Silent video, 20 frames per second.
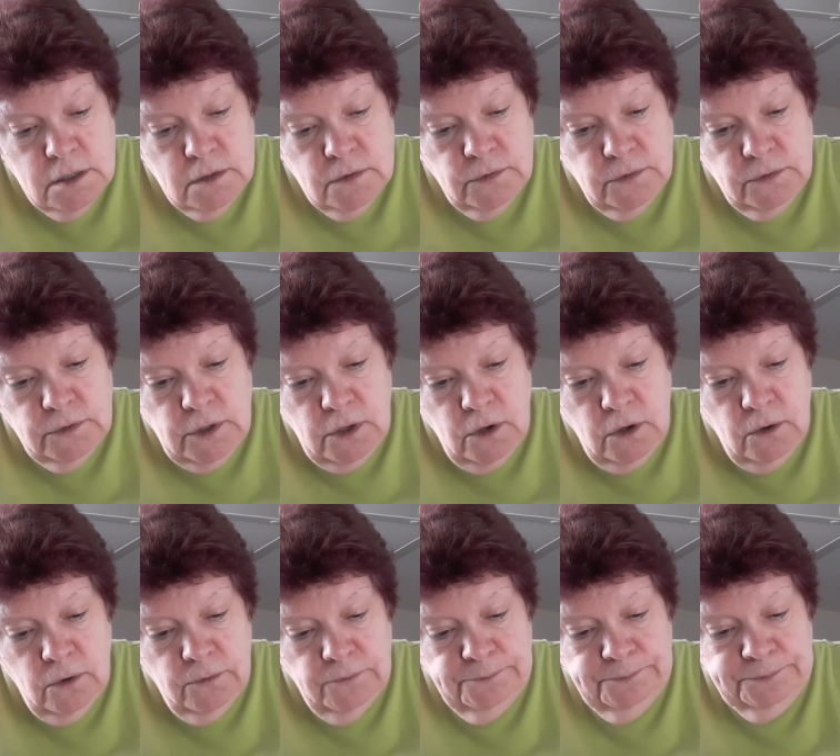
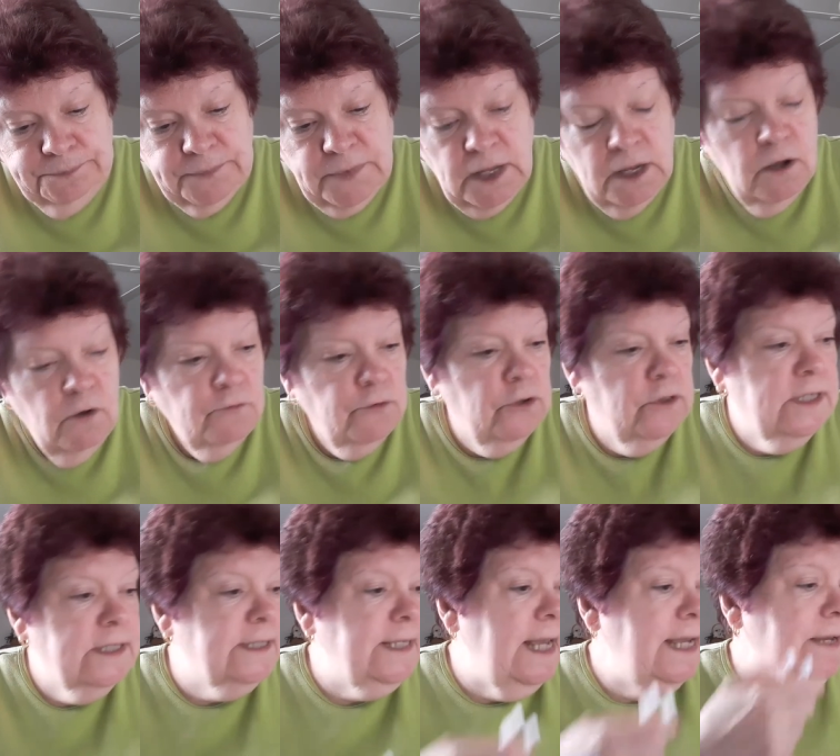So for
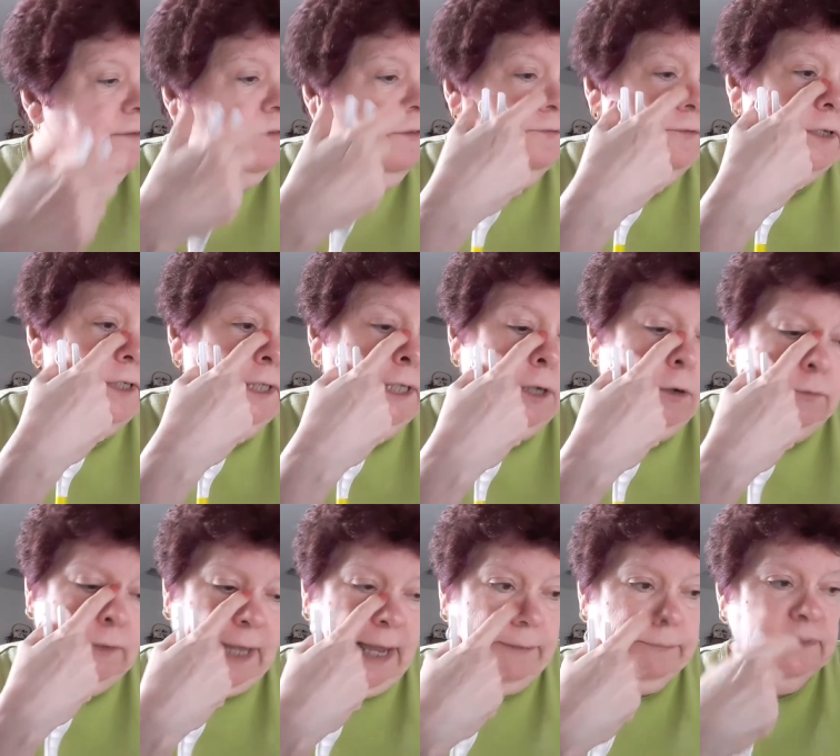the sake of the video,
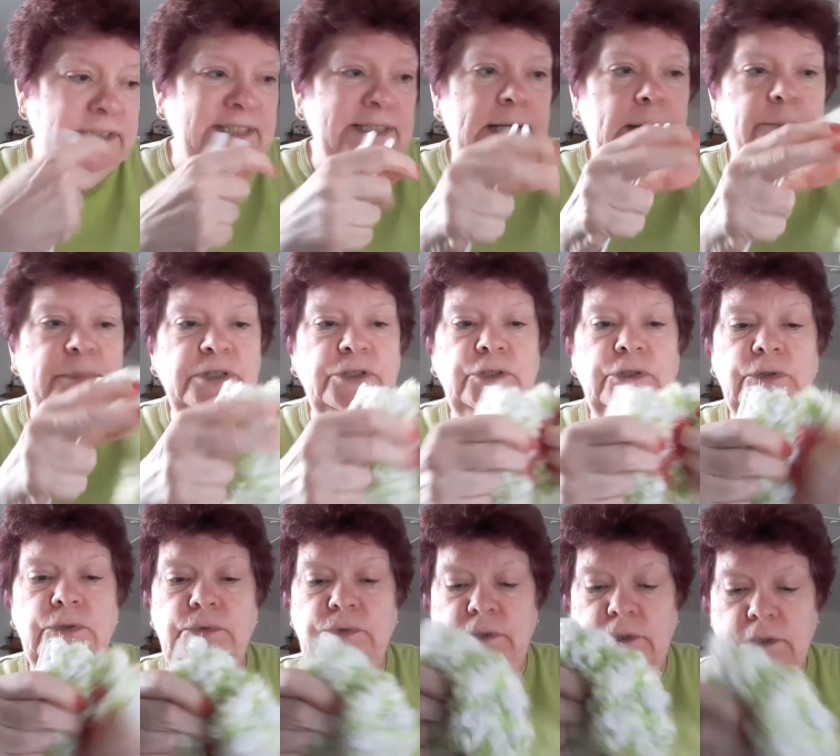that one's not been
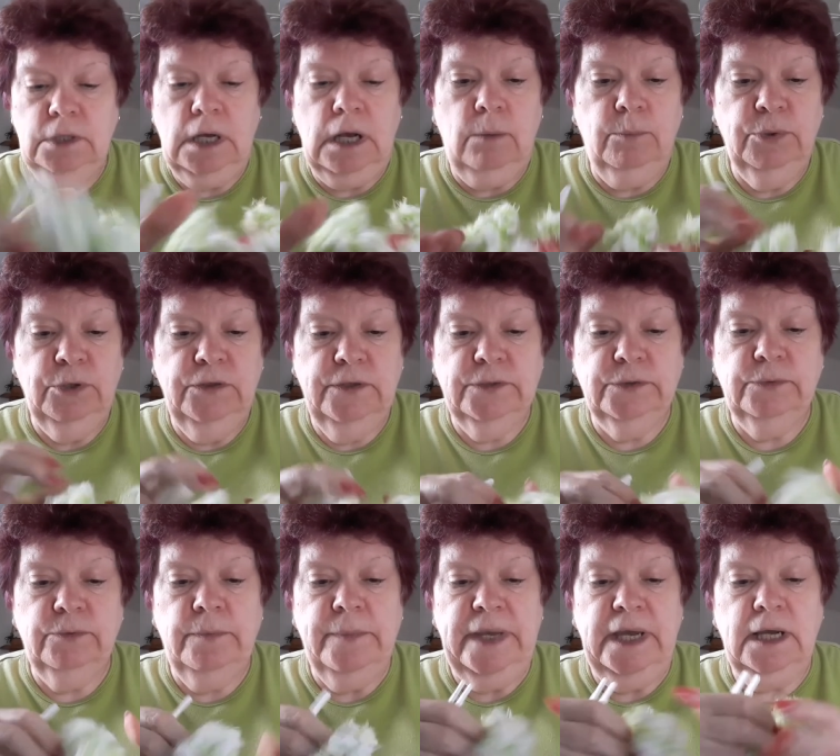used. I'll put
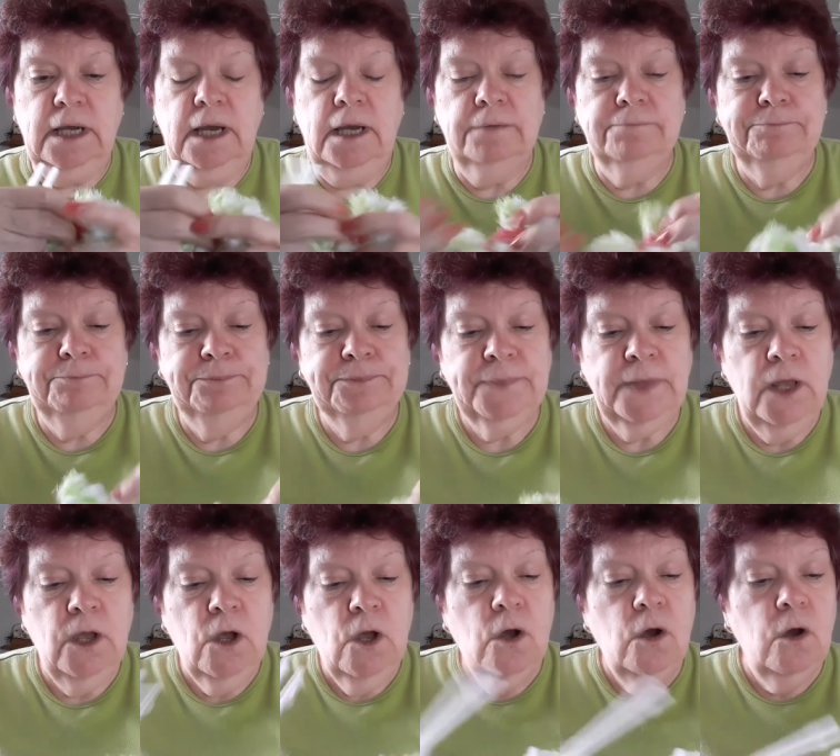this one back on.
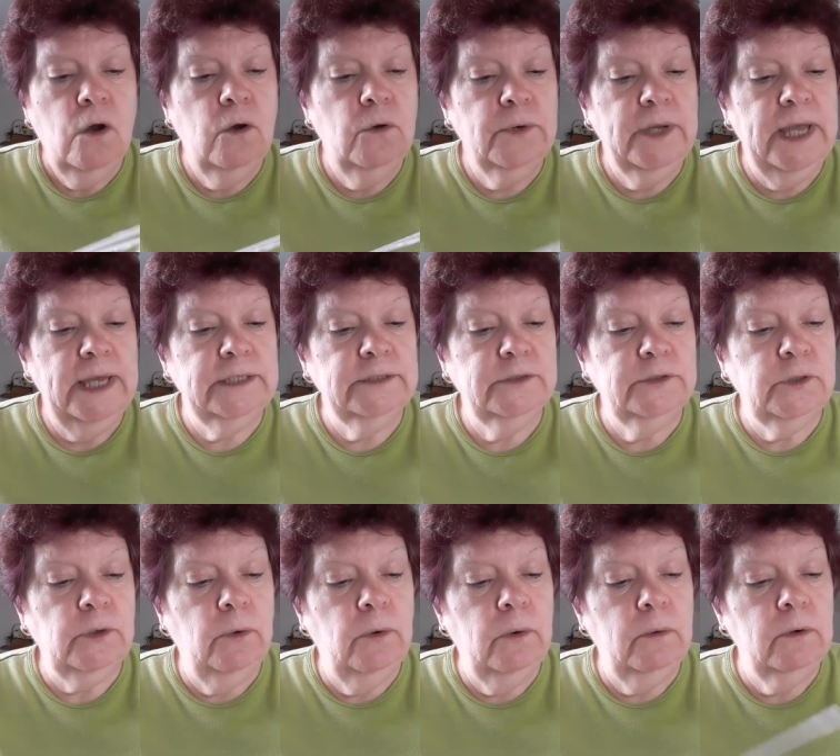Okay,
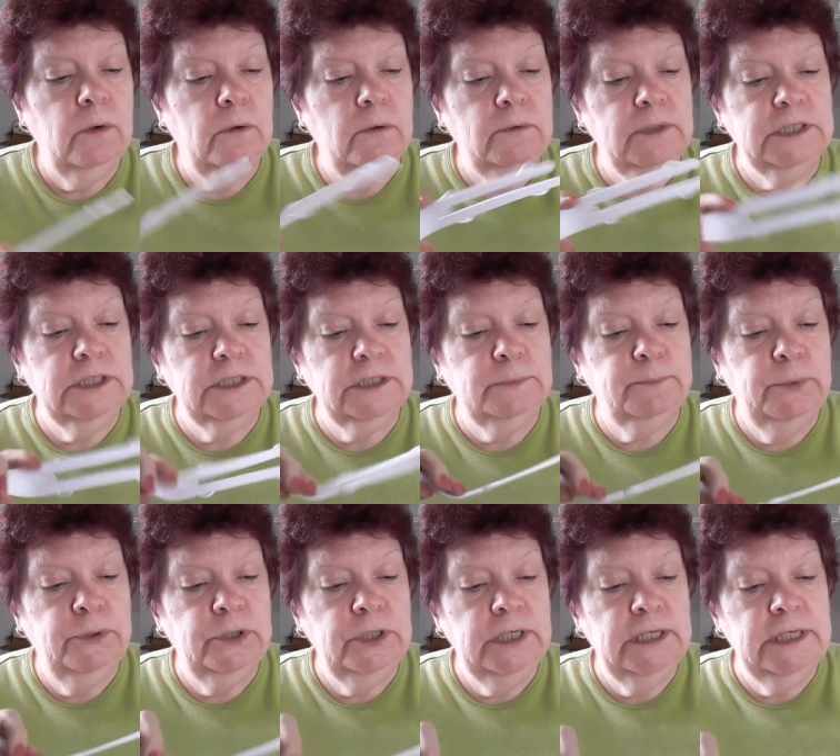so we just
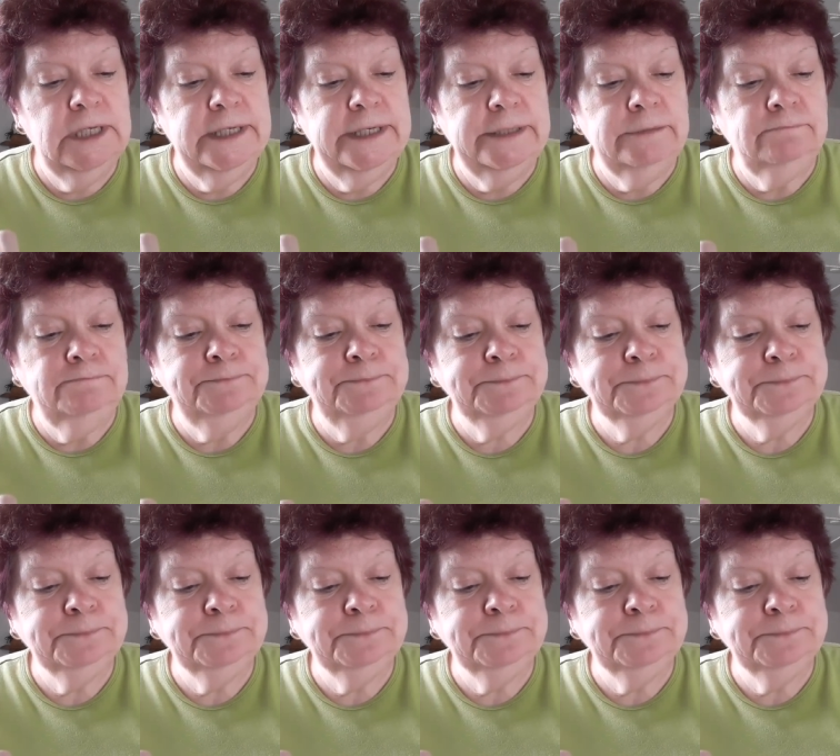put it in